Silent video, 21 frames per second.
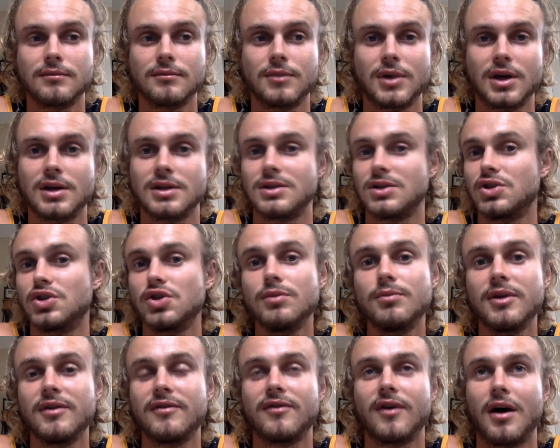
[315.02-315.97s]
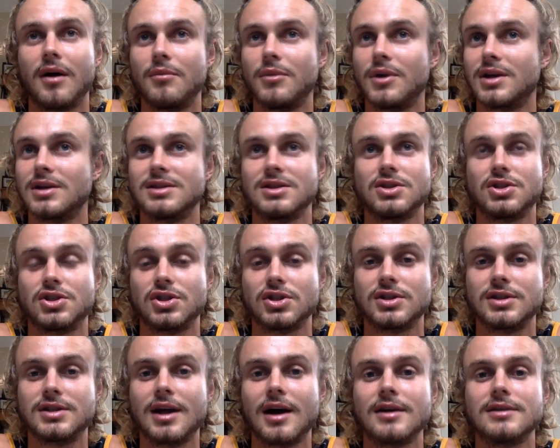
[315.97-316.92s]
because it should be fine, because it's
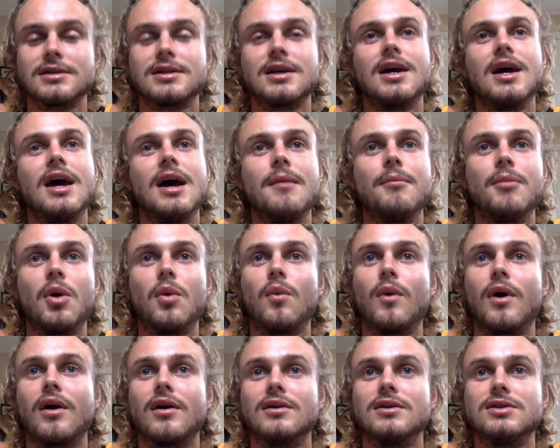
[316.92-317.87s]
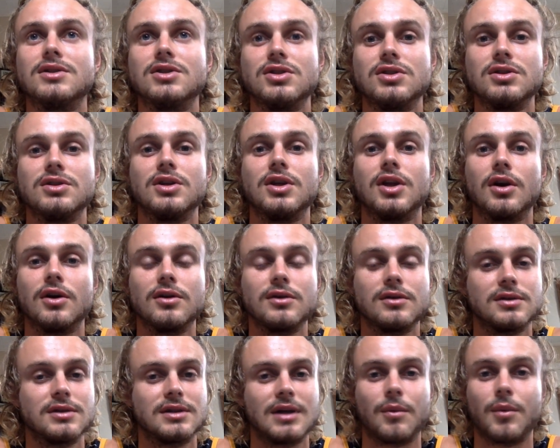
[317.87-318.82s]
just dust. But whereas,
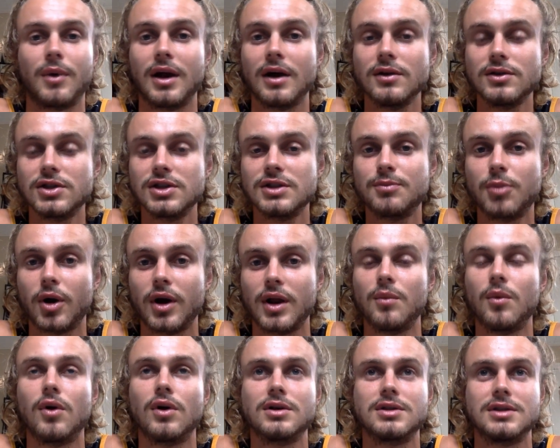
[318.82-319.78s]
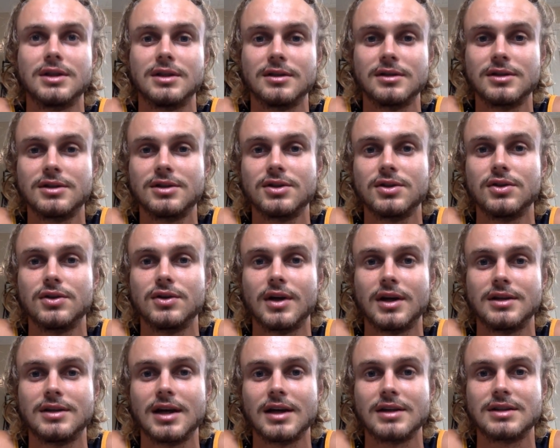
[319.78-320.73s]
someone else's body walks into
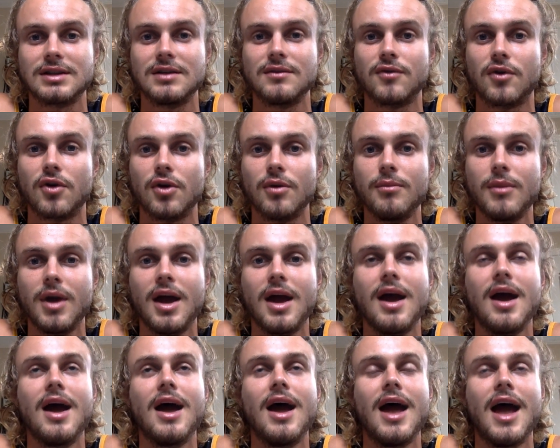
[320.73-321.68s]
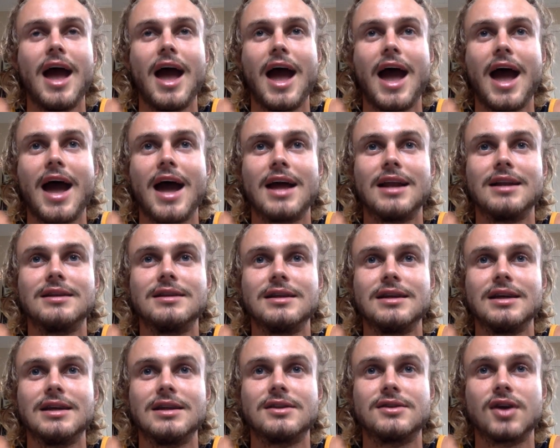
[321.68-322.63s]
a dusty room and
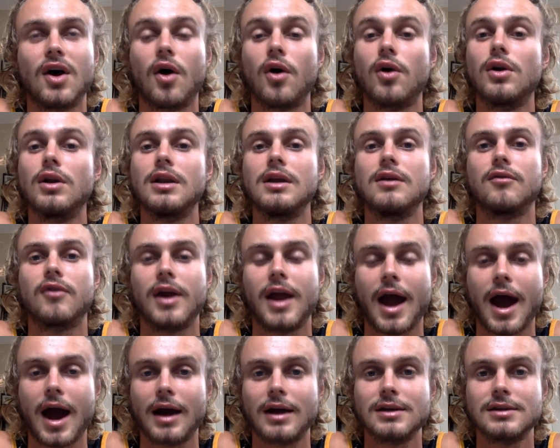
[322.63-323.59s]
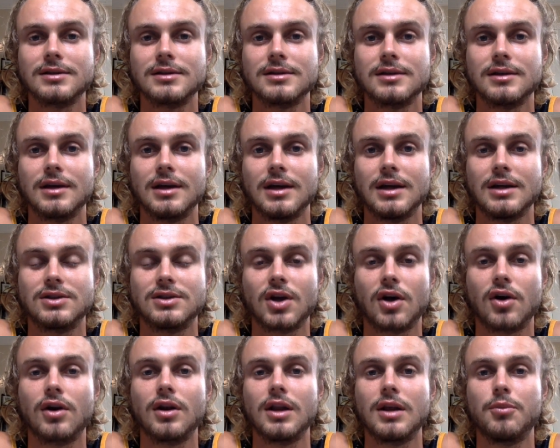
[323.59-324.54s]
it totally reacts. It
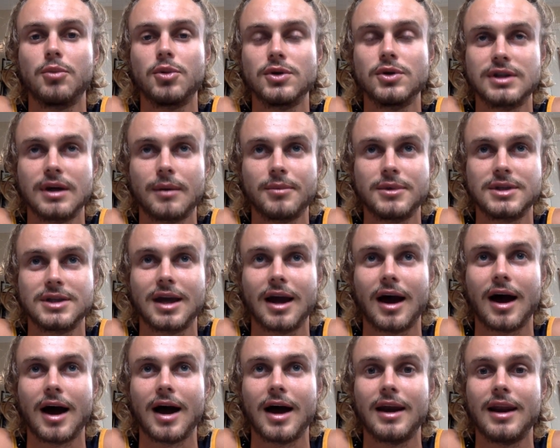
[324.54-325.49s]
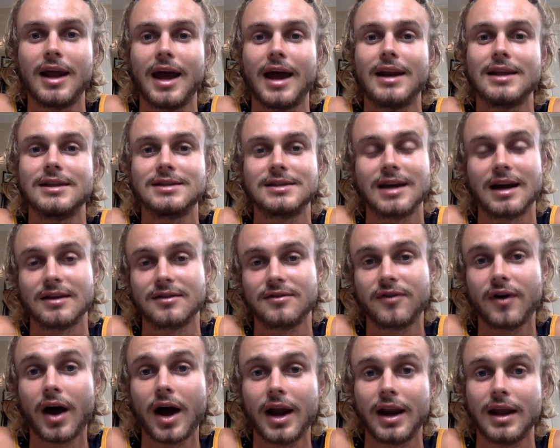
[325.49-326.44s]
totally puts up its guard and it starts
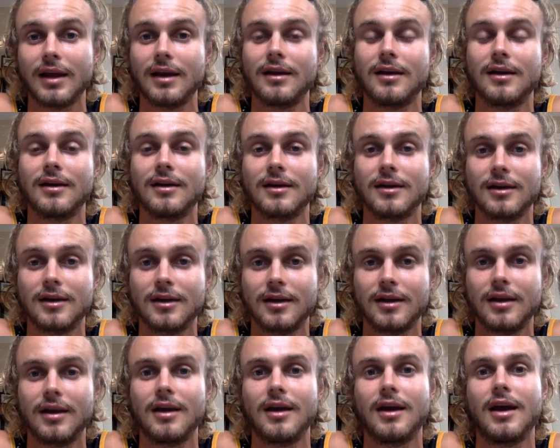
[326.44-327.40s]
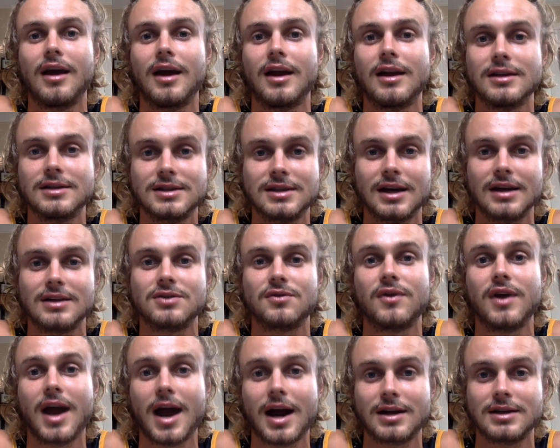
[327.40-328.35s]
fighting and it starts
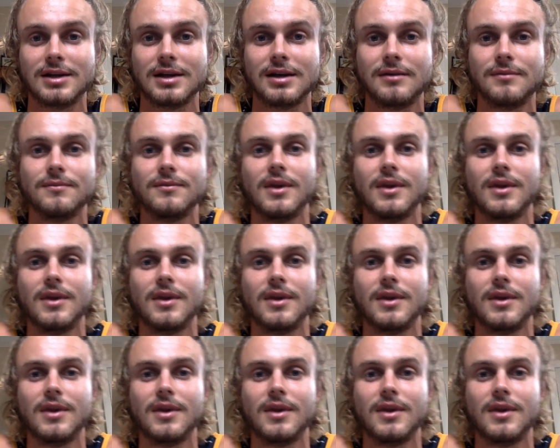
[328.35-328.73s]
reacting.